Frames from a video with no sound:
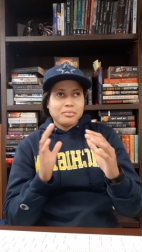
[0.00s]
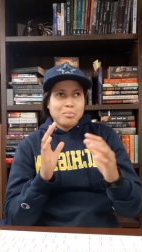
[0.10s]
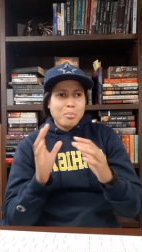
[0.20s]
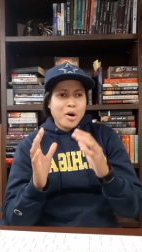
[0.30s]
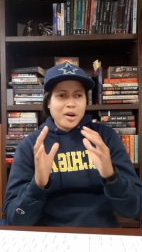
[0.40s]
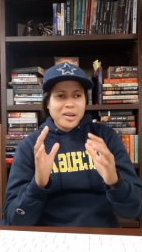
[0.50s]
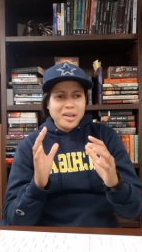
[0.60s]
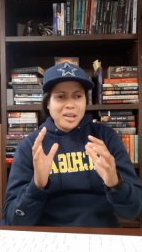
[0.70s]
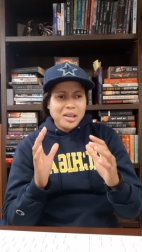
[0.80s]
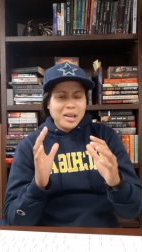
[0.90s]

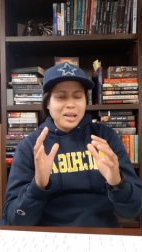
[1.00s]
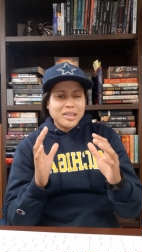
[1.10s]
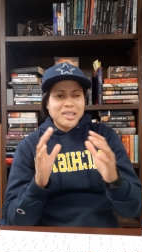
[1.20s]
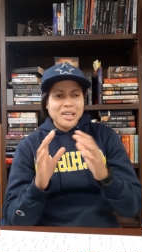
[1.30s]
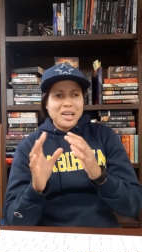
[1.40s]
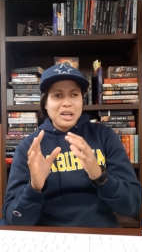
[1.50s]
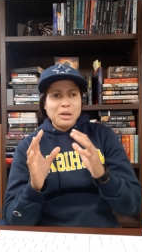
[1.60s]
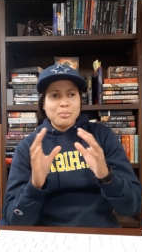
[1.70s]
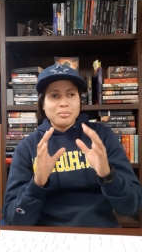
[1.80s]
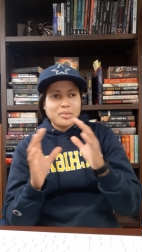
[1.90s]
marketing,
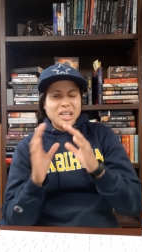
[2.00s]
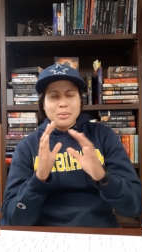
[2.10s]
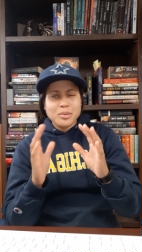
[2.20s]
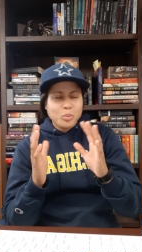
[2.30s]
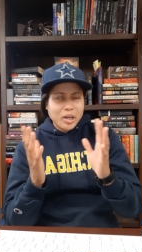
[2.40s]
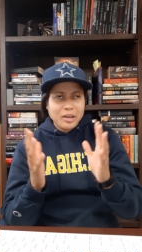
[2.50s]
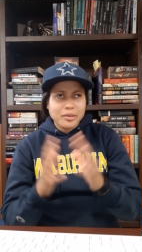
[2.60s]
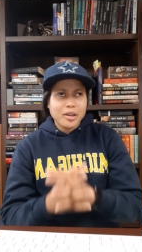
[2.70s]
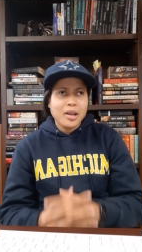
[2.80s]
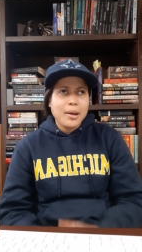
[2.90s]
same same
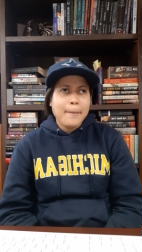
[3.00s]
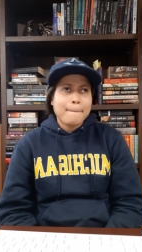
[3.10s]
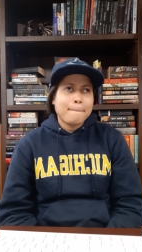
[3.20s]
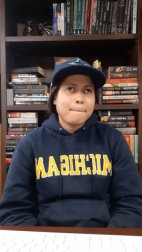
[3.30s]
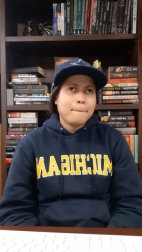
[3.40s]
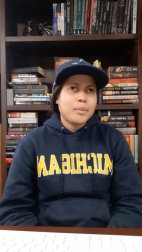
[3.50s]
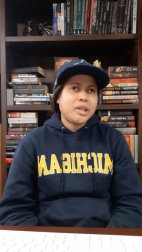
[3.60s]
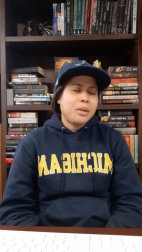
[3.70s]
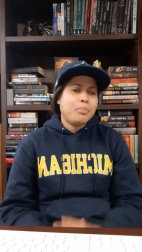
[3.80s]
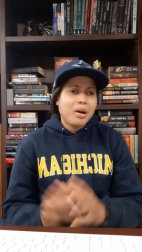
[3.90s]
whatever,
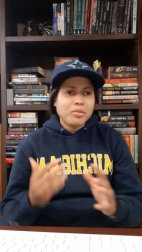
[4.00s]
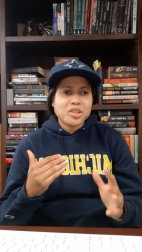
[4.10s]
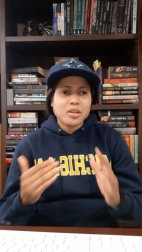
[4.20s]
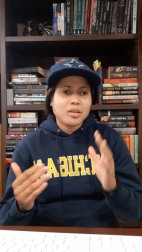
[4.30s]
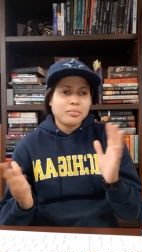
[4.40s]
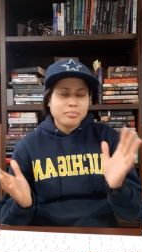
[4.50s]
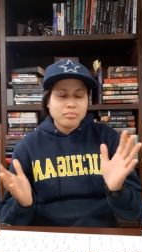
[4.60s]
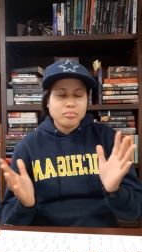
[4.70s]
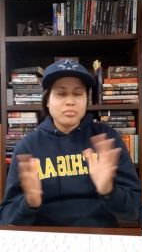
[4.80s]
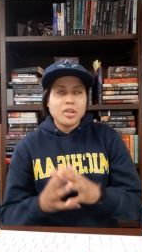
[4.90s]
same publisher,
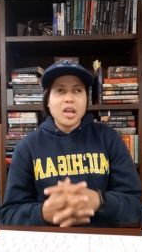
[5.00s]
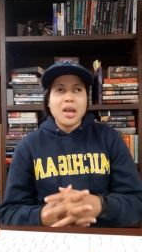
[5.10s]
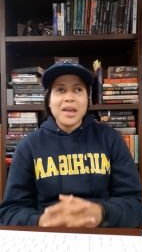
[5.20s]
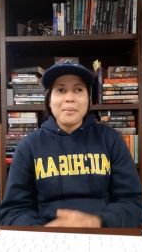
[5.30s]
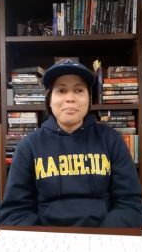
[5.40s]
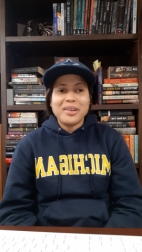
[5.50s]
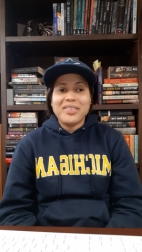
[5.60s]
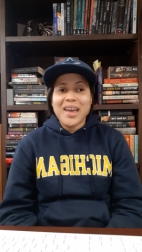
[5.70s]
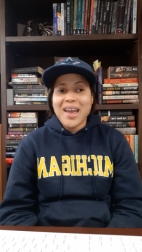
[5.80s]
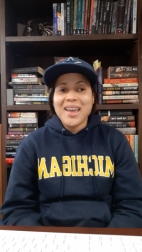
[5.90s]
but
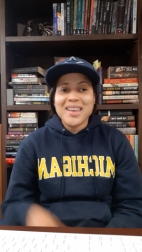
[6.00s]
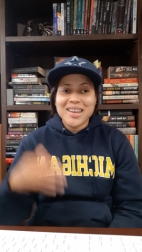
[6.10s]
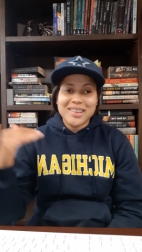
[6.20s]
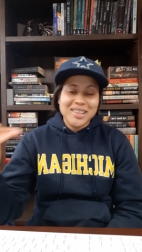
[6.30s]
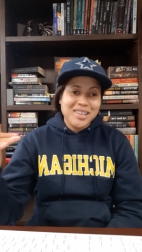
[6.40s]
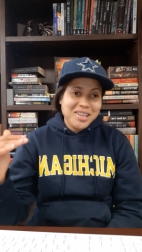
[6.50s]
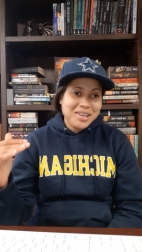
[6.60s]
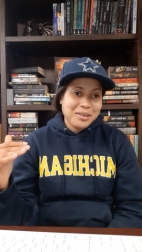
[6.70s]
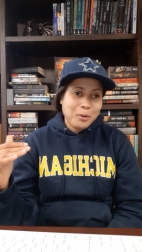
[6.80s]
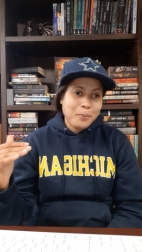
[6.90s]
they get the
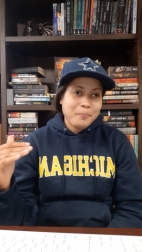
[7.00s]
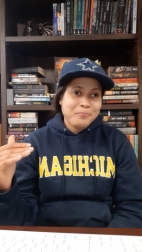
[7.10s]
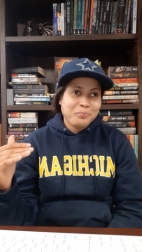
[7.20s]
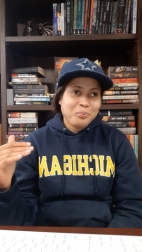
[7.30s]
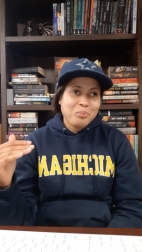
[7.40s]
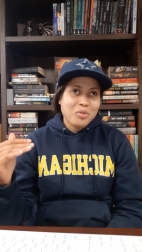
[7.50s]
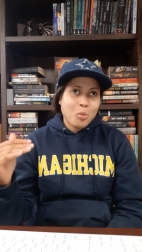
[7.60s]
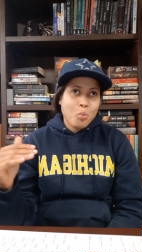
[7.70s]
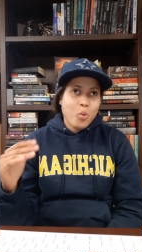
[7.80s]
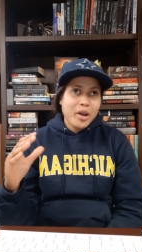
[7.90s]
deal
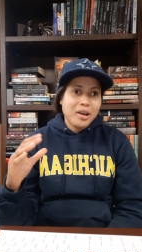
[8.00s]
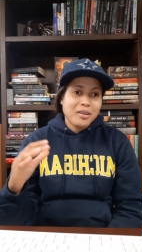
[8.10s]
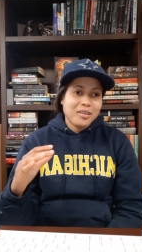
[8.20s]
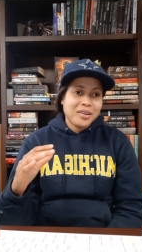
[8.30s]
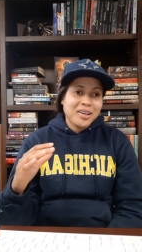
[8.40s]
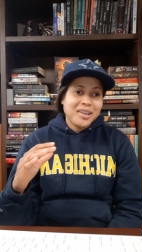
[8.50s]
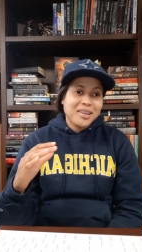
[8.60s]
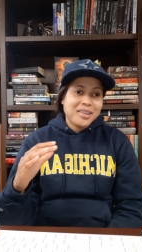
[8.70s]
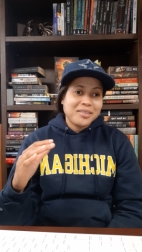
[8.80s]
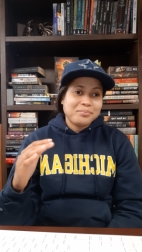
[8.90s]
where
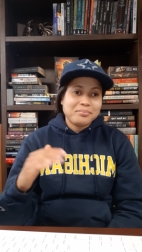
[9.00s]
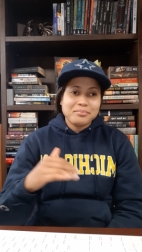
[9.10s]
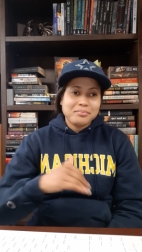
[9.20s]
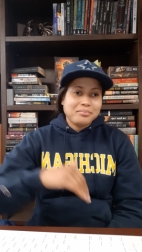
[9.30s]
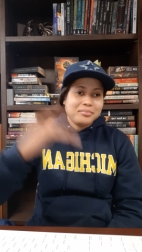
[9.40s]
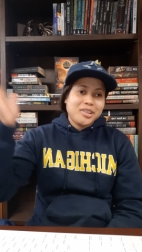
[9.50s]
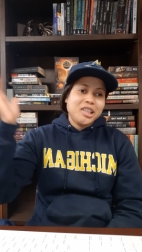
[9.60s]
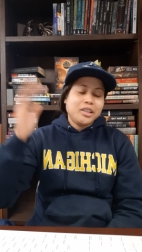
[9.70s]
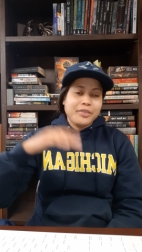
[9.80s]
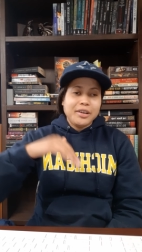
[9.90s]

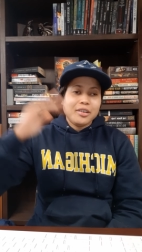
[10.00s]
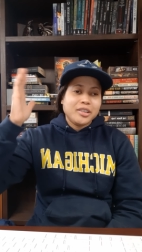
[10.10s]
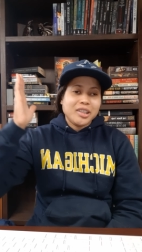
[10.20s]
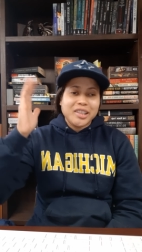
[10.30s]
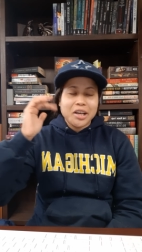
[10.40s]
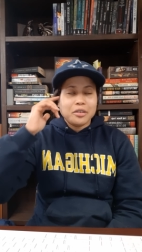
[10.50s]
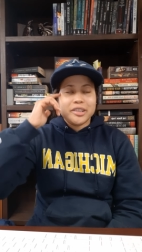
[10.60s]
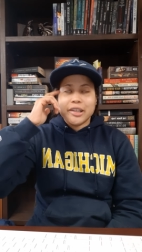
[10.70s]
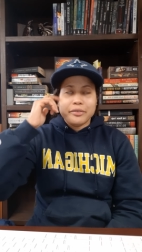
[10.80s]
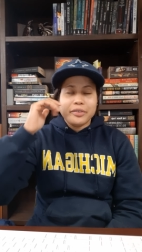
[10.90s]
six figures, etc., seven